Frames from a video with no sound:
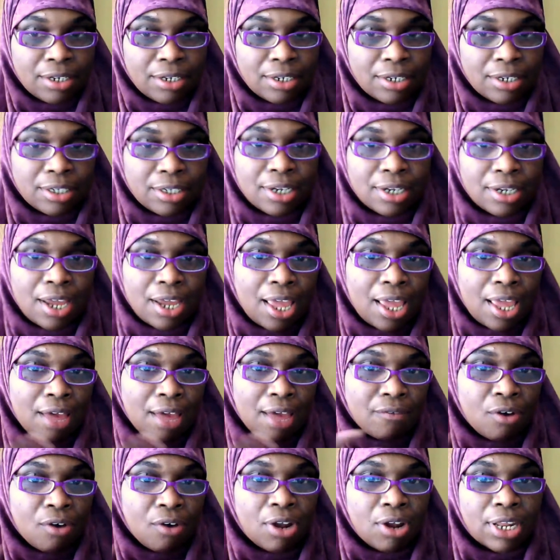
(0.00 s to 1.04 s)
to
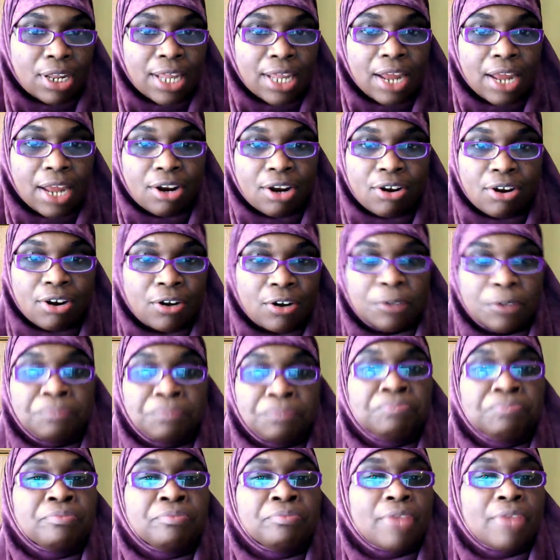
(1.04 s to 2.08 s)
have all of that occur?
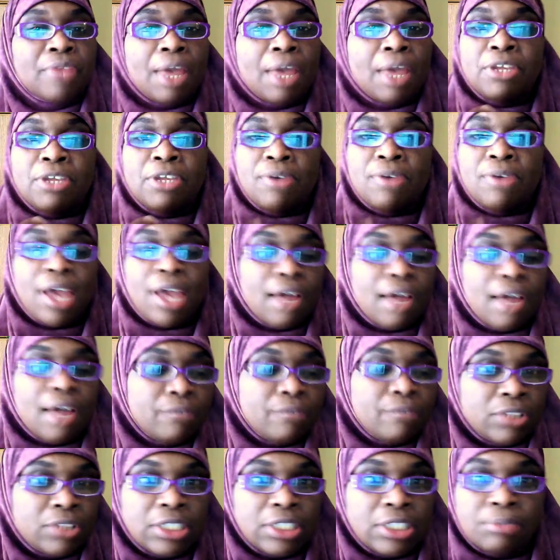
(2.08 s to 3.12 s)
I mean, you have
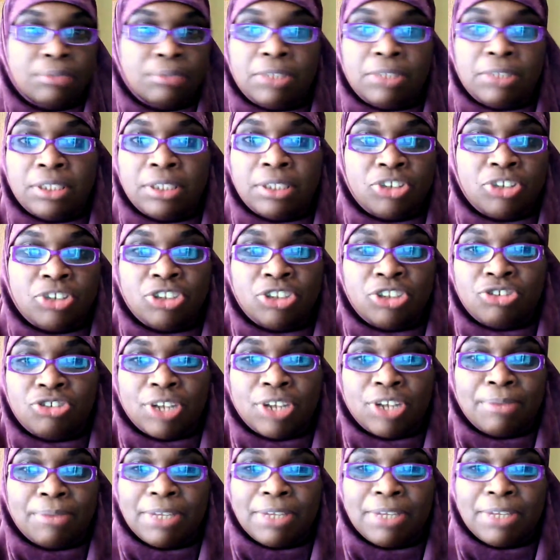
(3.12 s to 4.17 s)
these Muslim children.
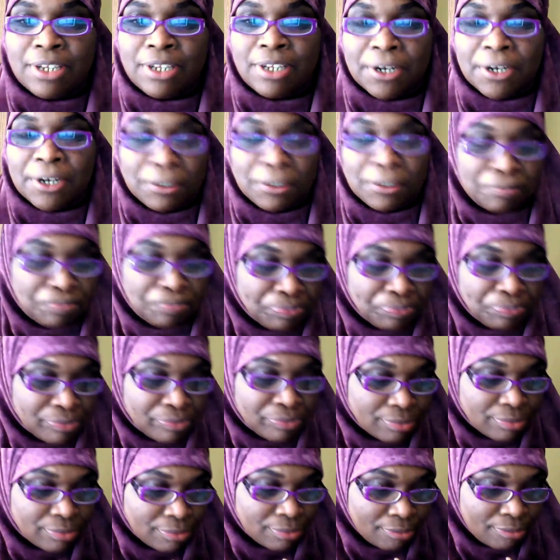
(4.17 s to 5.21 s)
I mean,
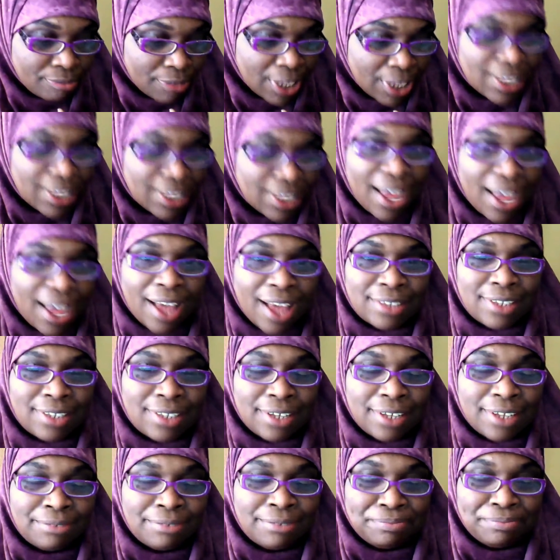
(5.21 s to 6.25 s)
the
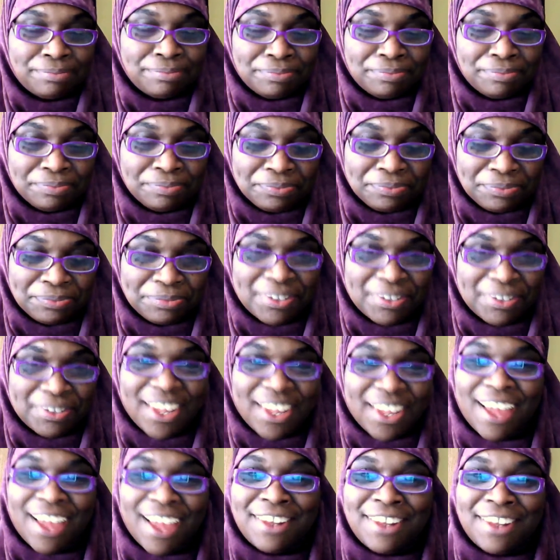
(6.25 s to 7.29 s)
Hassan.
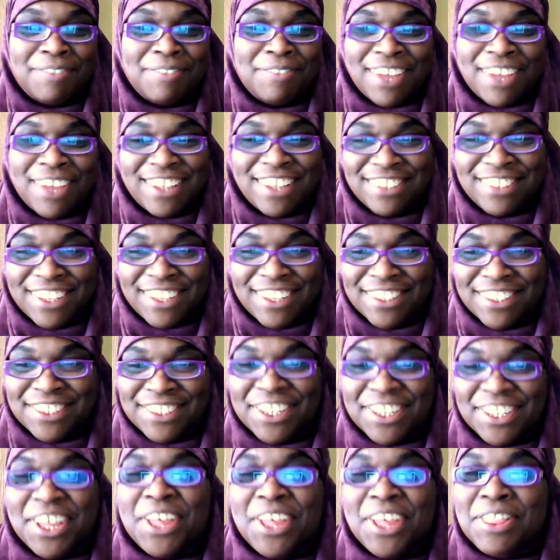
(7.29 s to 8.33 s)
I loved Hassan,
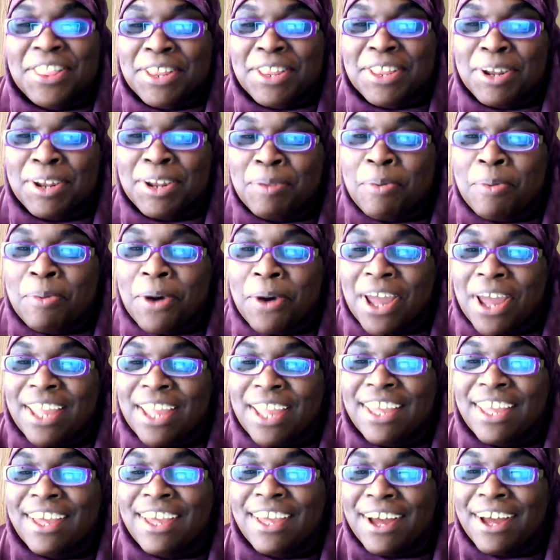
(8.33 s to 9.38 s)
the little
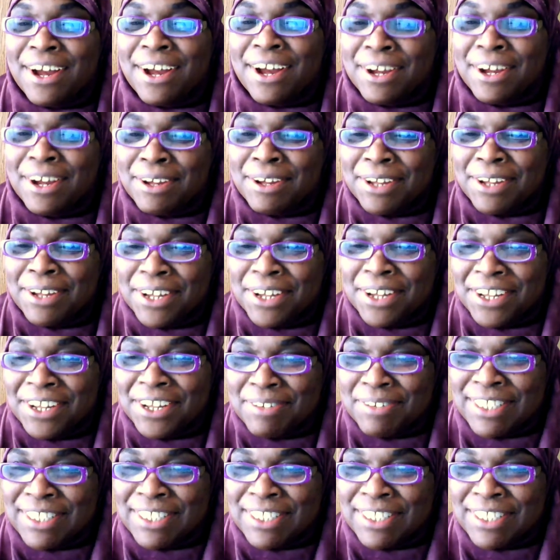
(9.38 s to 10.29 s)
boy. What's